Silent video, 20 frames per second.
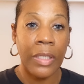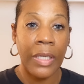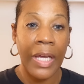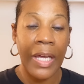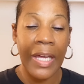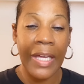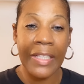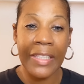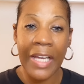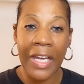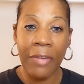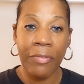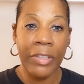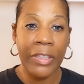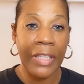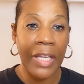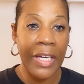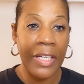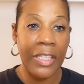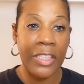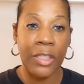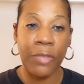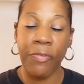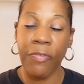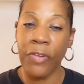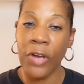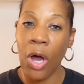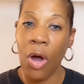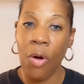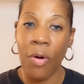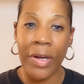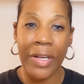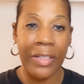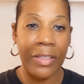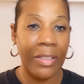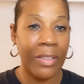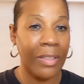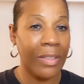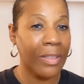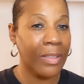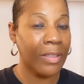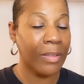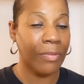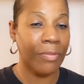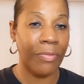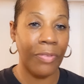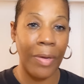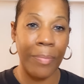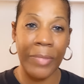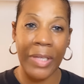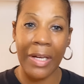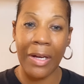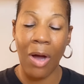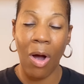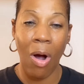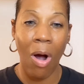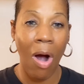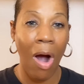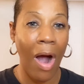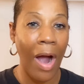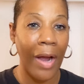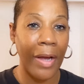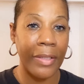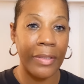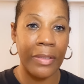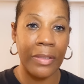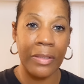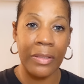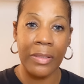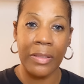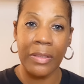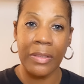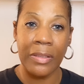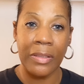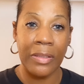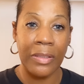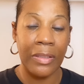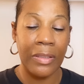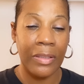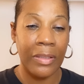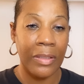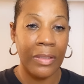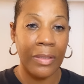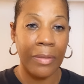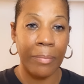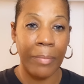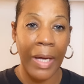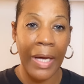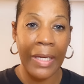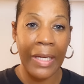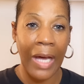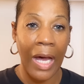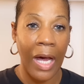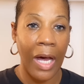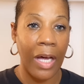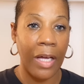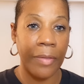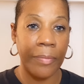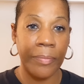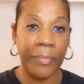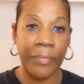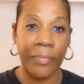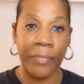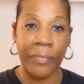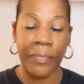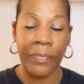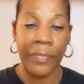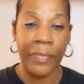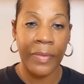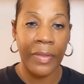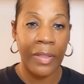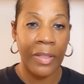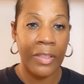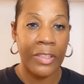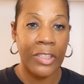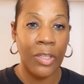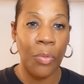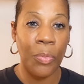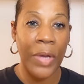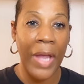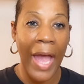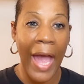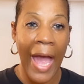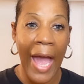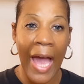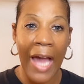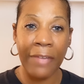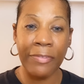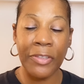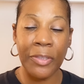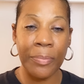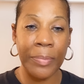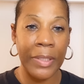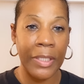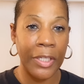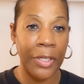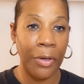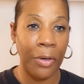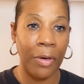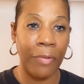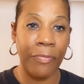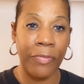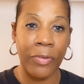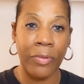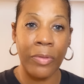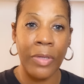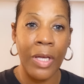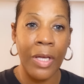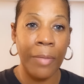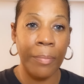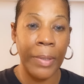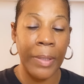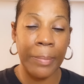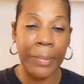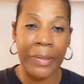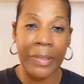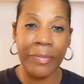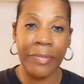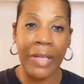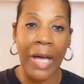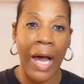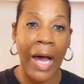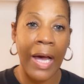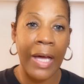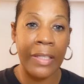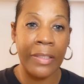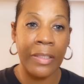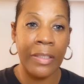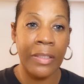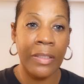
and everything is flowing from that heart. My God. So, we have to be careful, people of God,